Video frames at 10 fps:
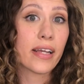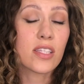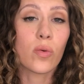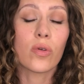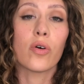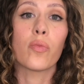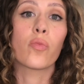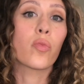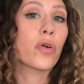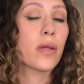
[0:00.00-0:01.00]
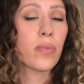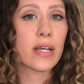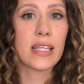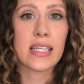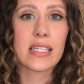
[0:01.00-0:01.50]
So it'll really break
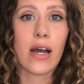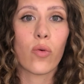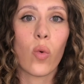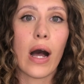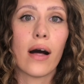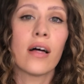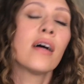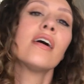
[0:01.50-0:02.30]
things down well.